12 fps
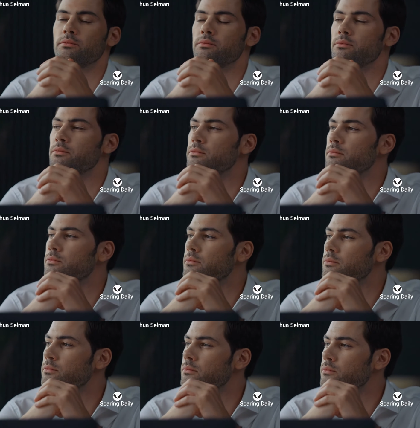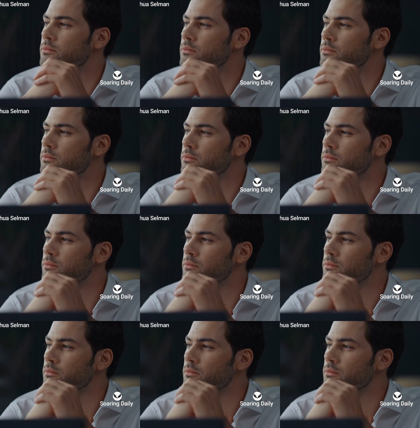
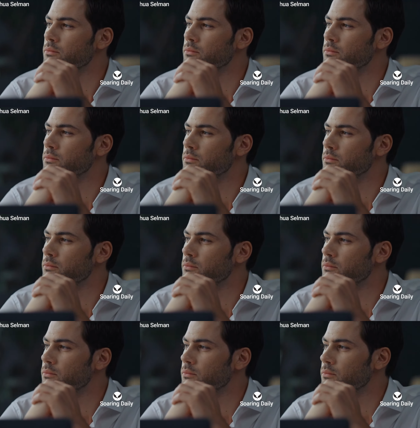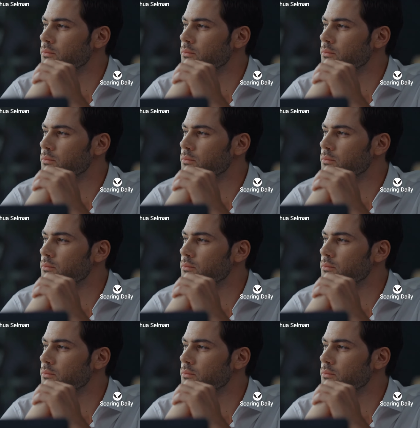(silence)